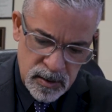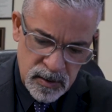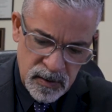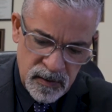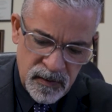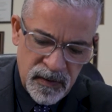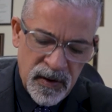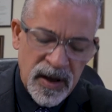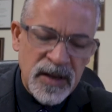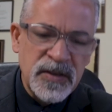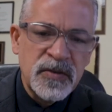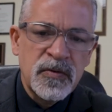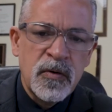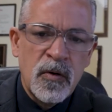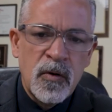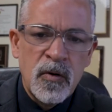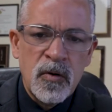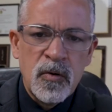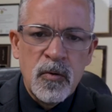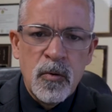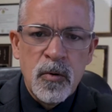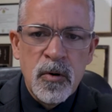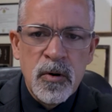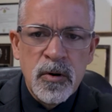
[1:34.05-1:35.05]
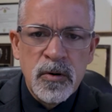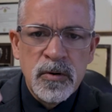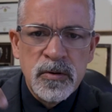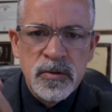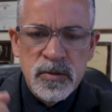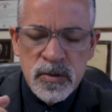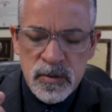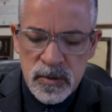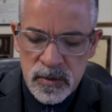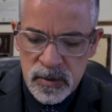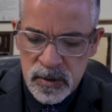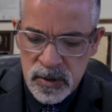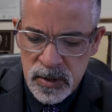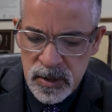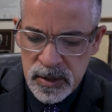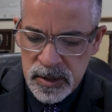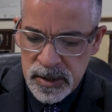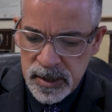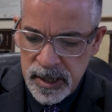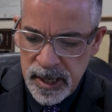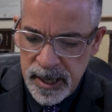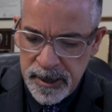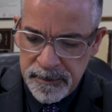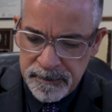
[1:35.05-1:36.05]
fast forward to
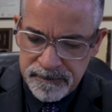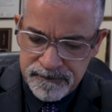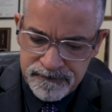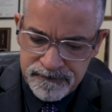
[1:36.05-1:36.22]
today.